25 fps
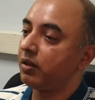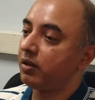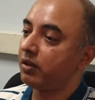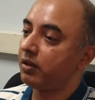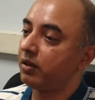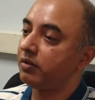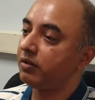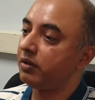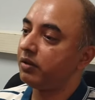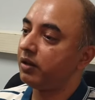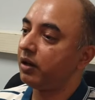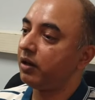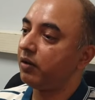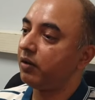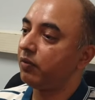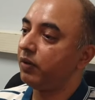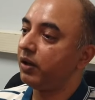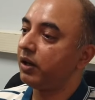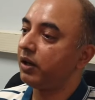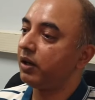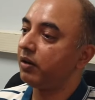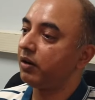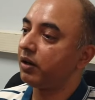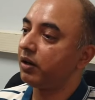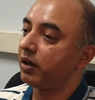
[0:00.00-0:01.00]
such that
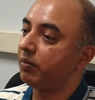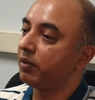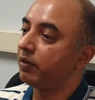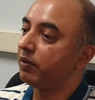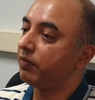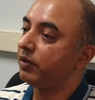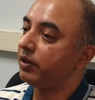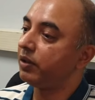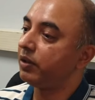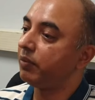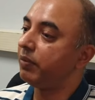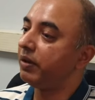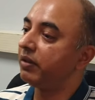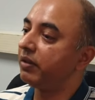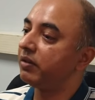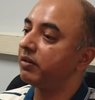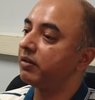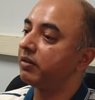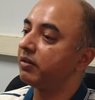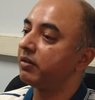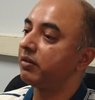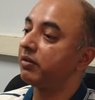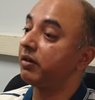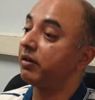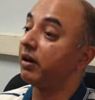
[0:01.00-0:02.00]
we can come up with the
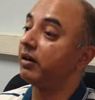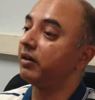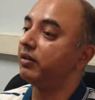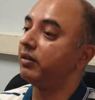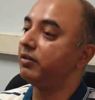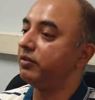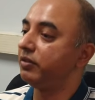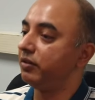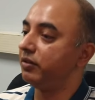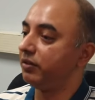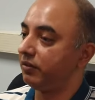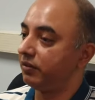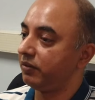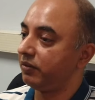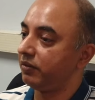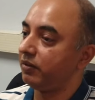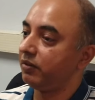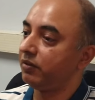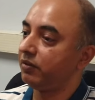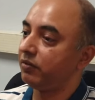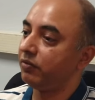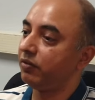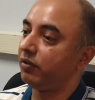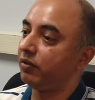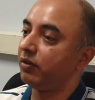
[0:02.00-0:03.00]
best strategy
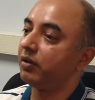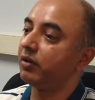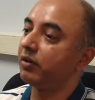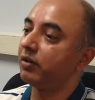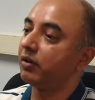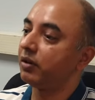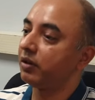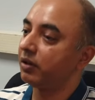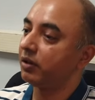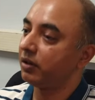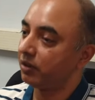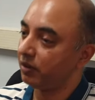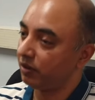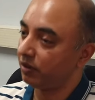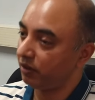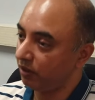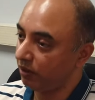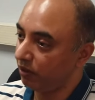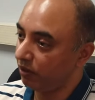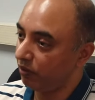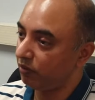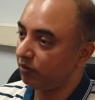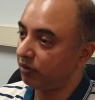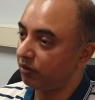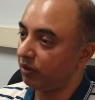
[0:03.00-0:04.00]
for
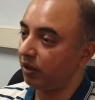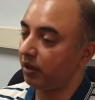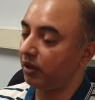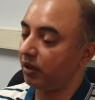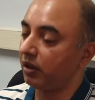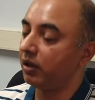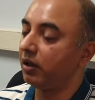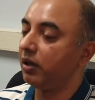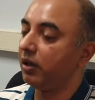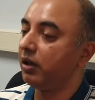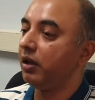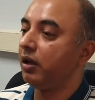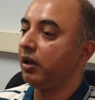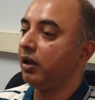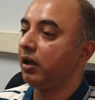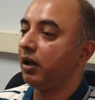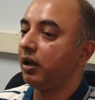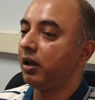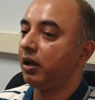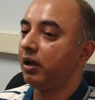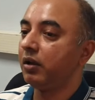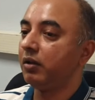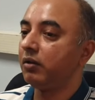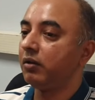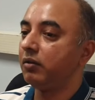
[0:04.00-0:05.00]
reducing it.
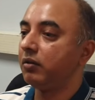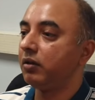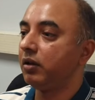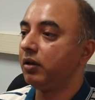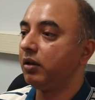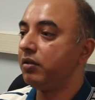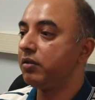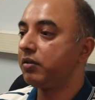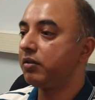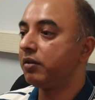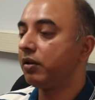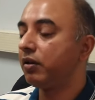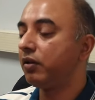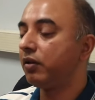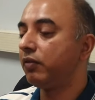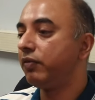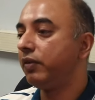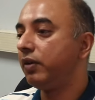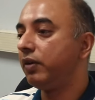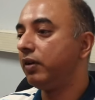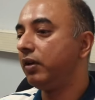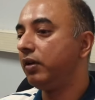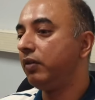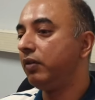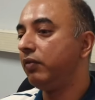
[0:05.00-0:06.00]
And instead
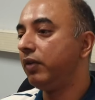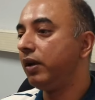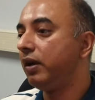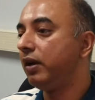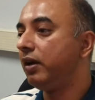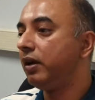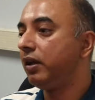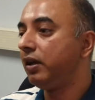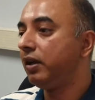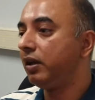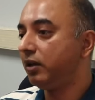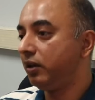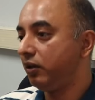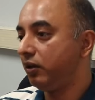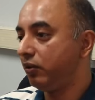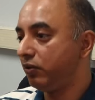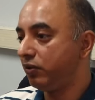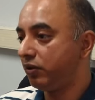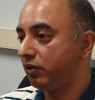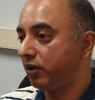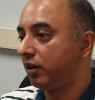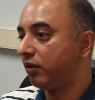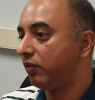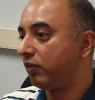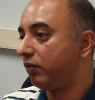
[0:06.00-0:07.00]
of inventing a new
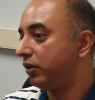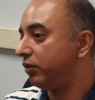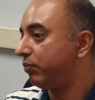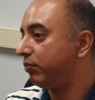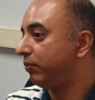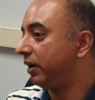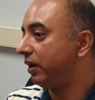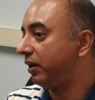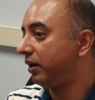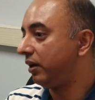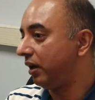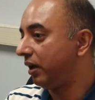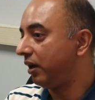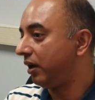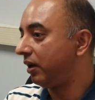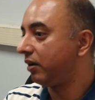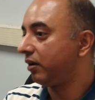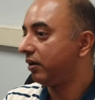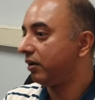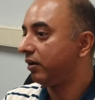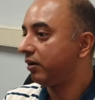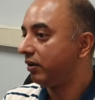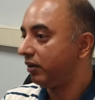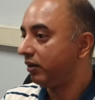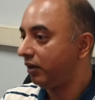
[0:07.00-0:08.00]
drug, which might
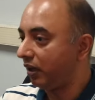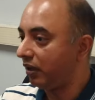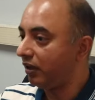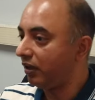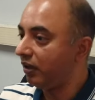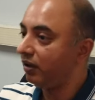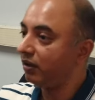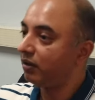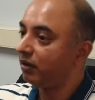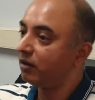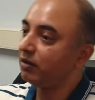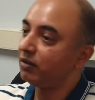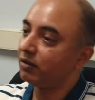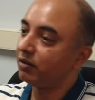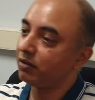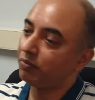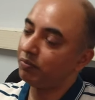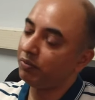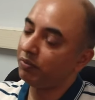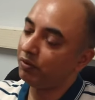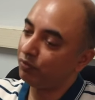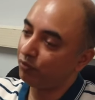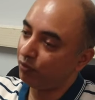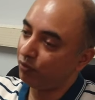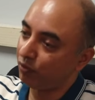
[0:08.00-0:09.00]
take 10 years
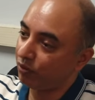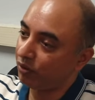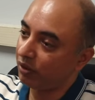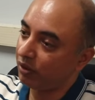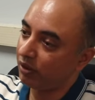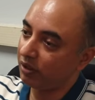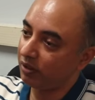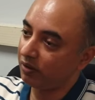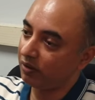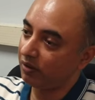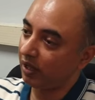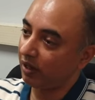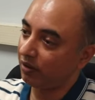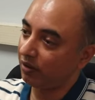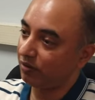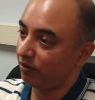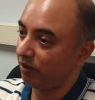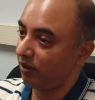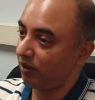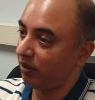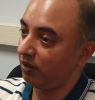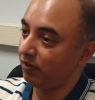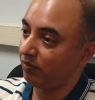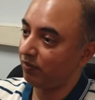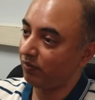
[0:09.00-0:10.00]
before it is
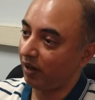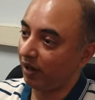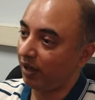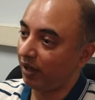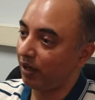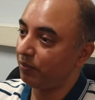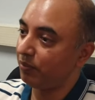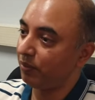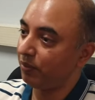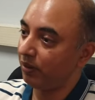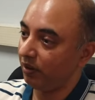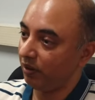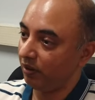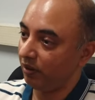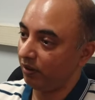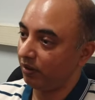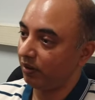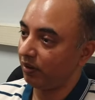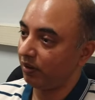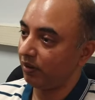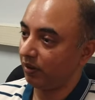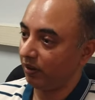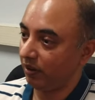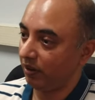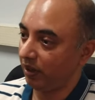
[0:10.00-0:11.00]
actually a viable
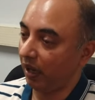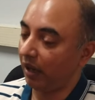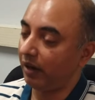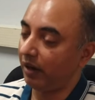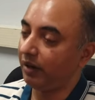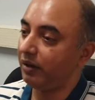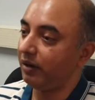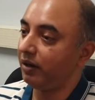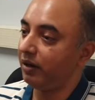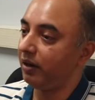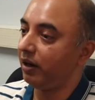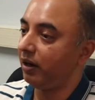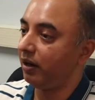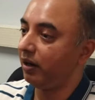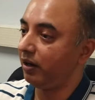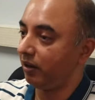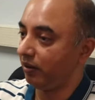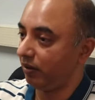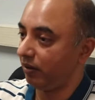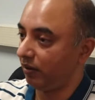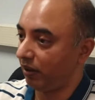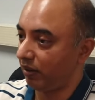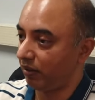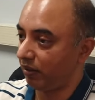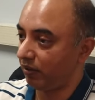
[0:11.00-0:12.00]
candidate
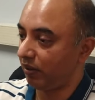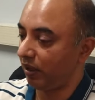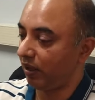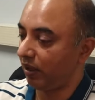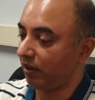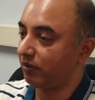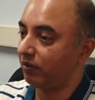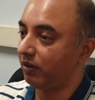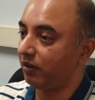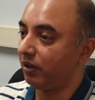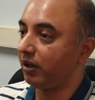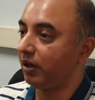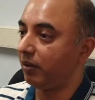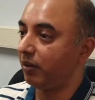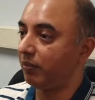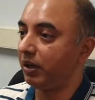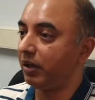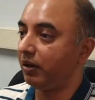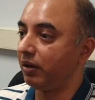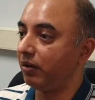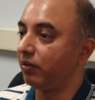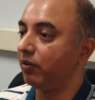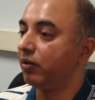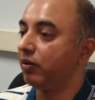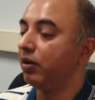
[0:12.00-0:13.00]
and is actually
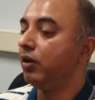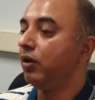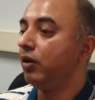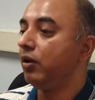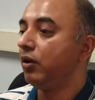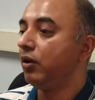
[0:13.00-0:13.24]
coming into,